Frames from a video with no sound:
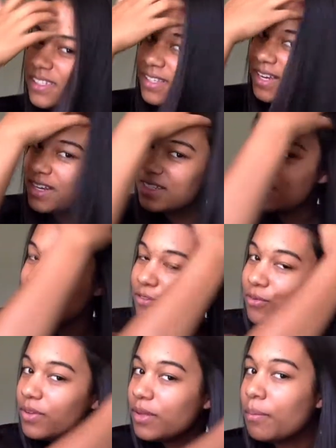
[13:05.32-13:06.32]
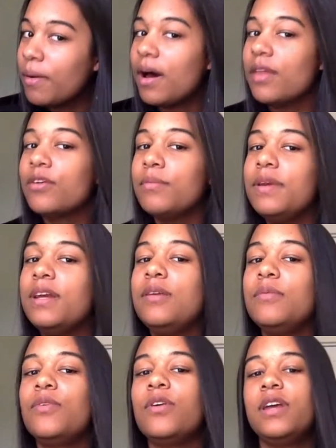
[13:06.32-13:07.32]
it doesn't even really bother me
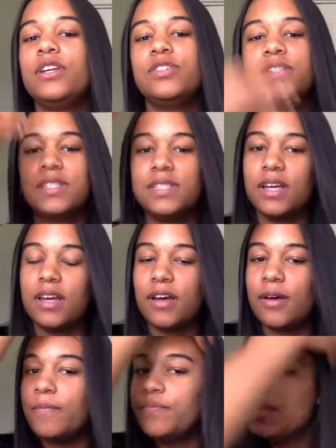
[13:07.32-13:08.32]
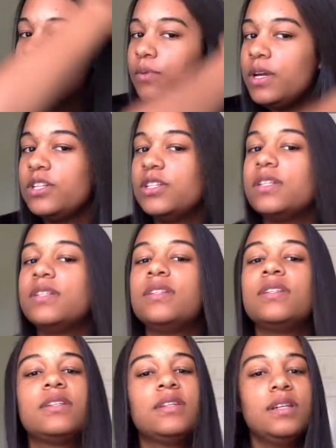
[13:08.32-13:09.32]
anymore. They just stick up, and we
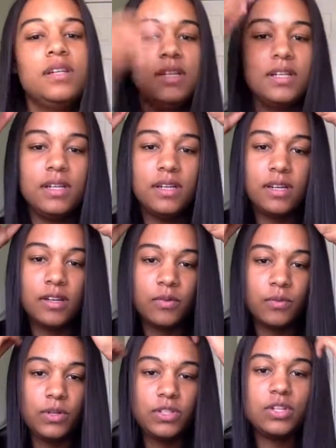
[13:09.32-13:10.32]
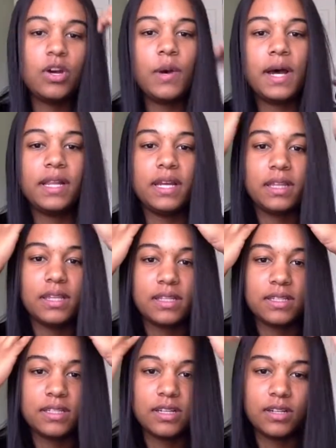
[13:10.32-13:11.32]
just go out like
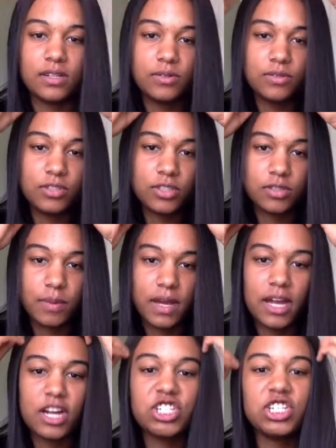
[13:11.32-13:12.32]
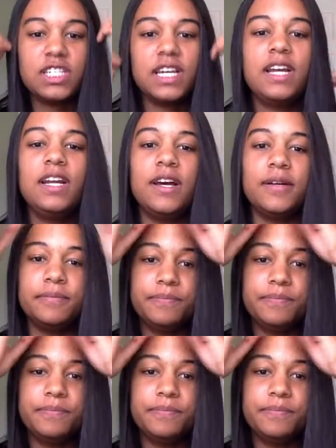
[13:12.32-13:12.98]
this, you know? Just my hair sticking up.